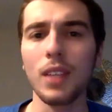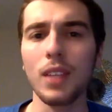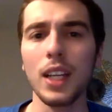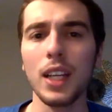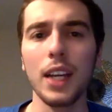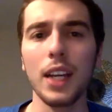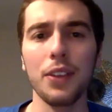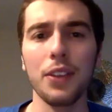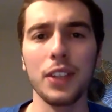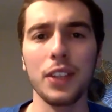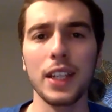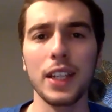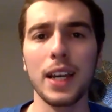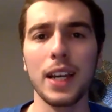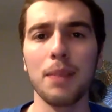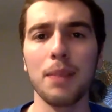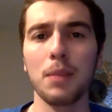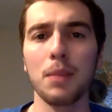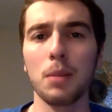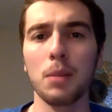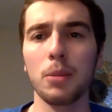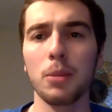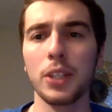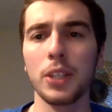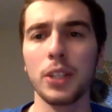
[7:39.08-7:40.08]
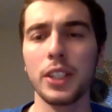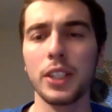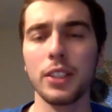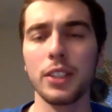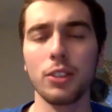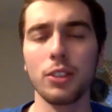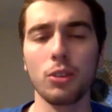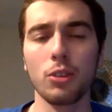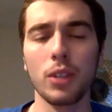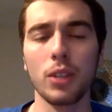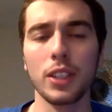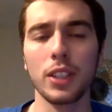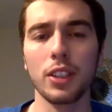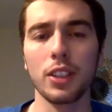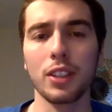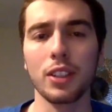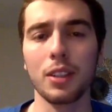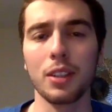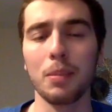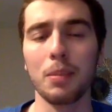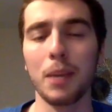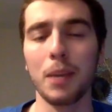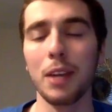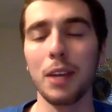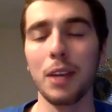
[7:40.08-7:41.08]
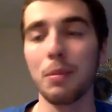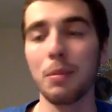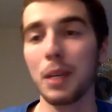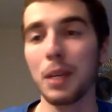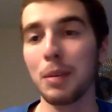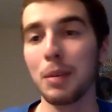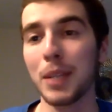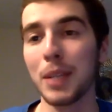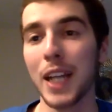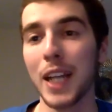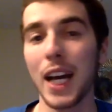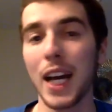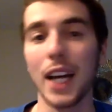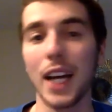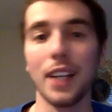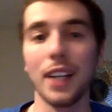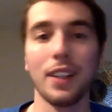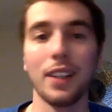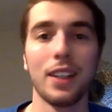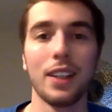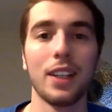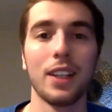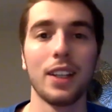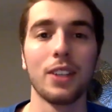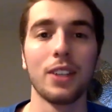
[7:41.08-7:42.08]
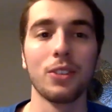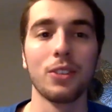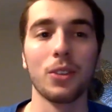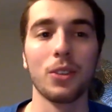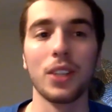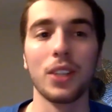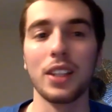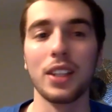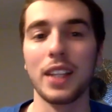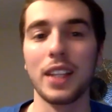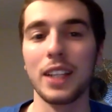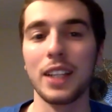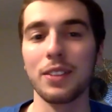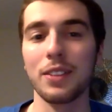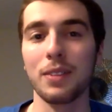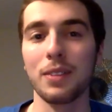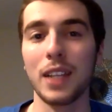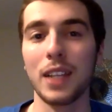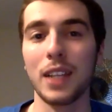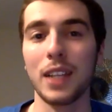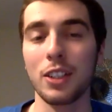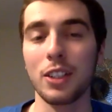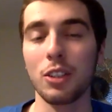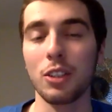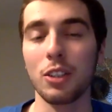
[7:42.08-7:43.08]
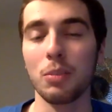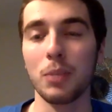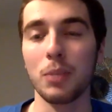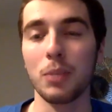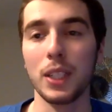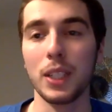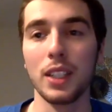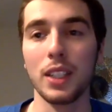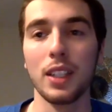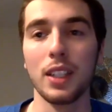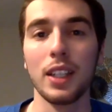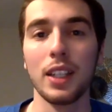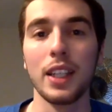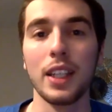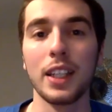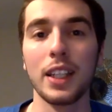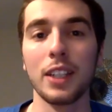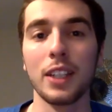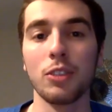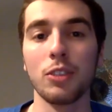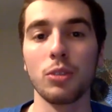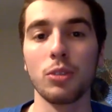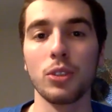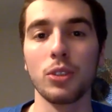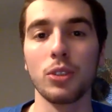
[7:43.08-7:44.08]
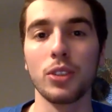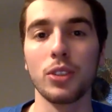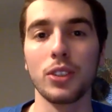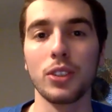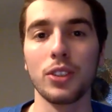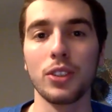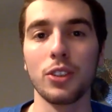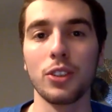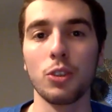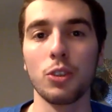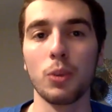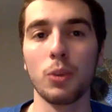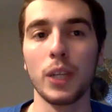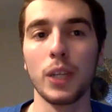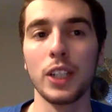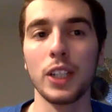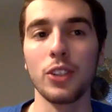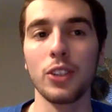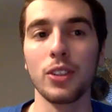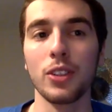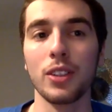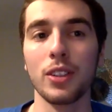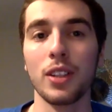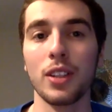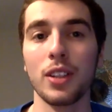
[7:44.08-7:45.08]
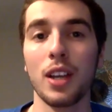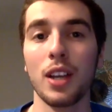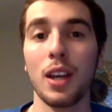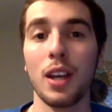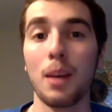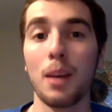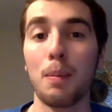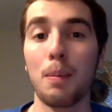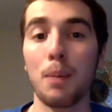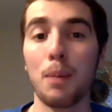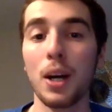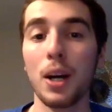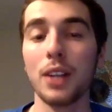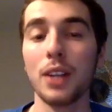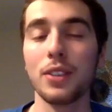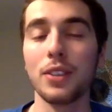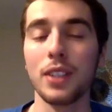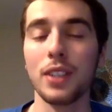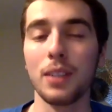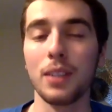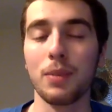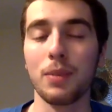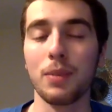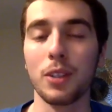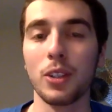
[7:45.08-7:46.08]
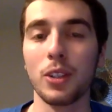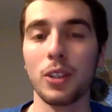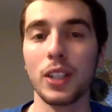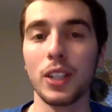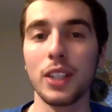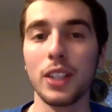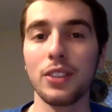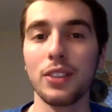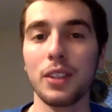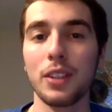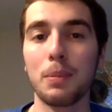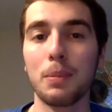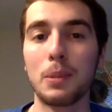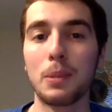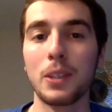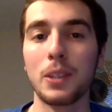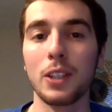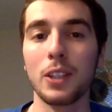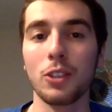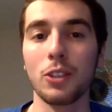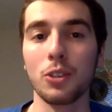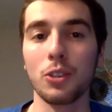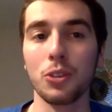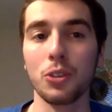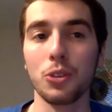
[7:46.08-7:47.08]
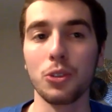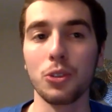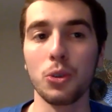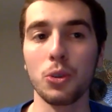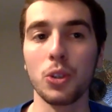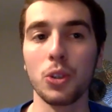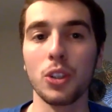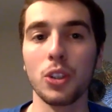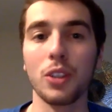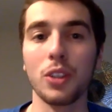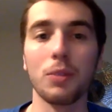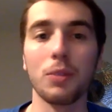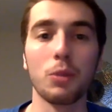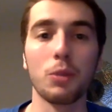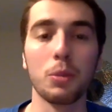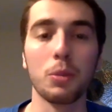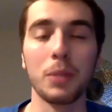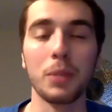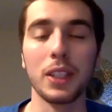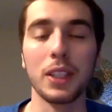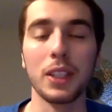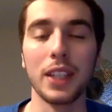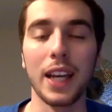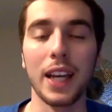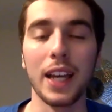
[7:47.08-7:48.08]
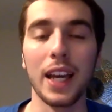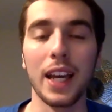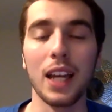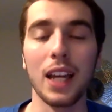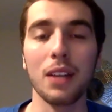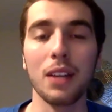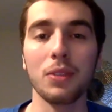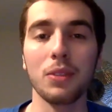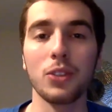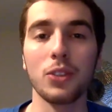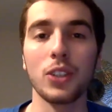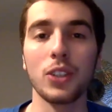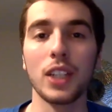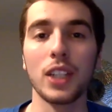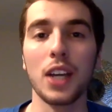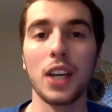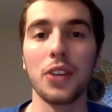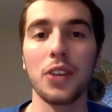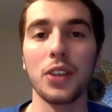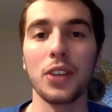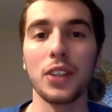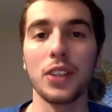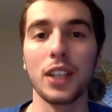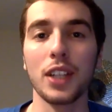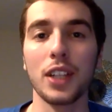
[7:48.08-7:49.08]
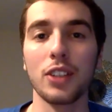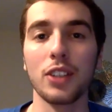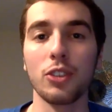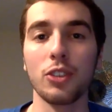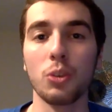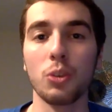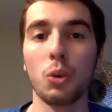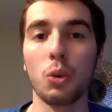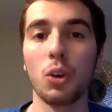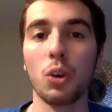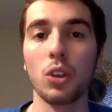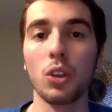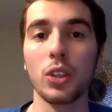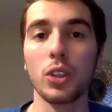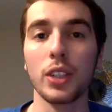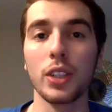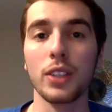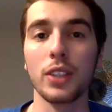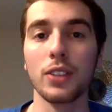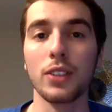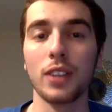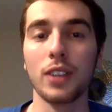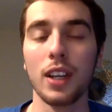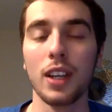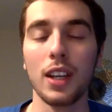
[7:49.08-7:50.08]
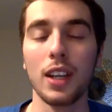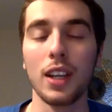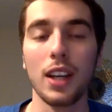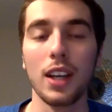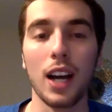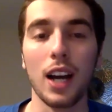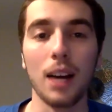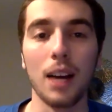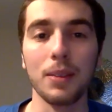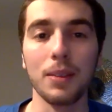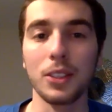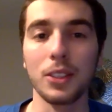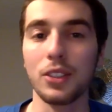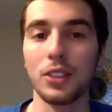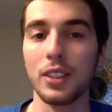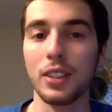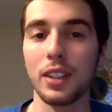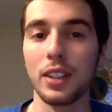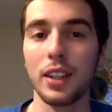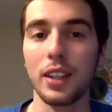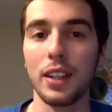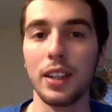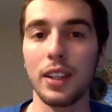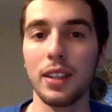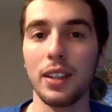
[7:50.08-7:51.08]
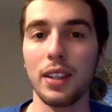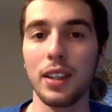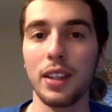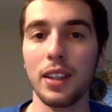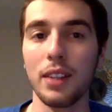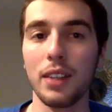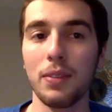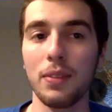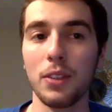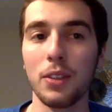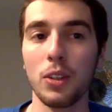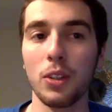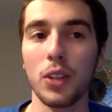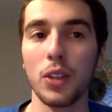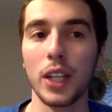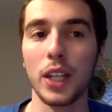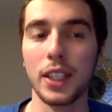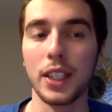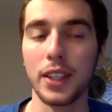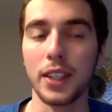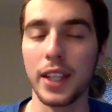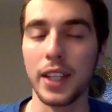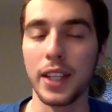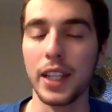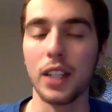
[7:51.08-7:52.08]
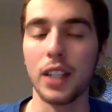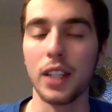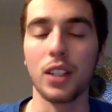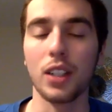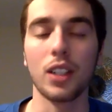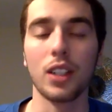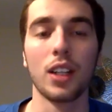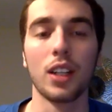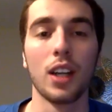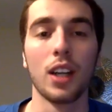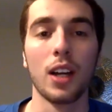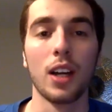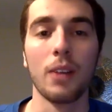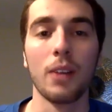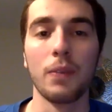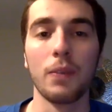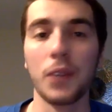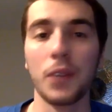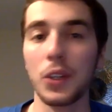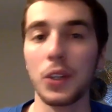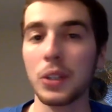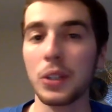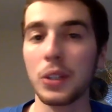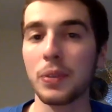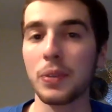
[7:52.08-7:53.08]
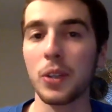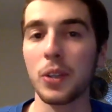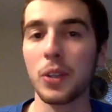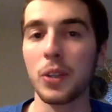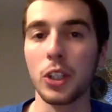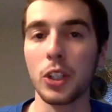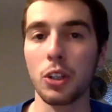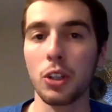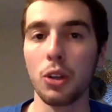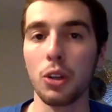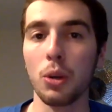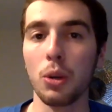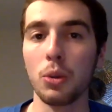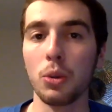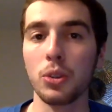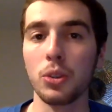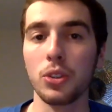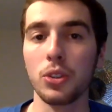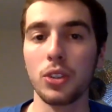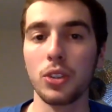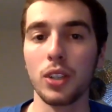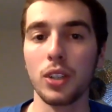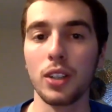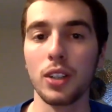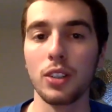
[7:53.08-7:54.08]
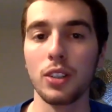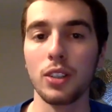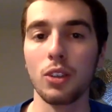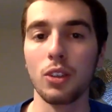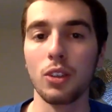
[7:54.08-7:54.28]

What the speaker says: at the cap number he is going to command, maybe not. So that could be an interesting situation. But if there is a potential suitor, it would be in the NFC. I think that's New Orleans. Obviously, they feel like they are very, very close to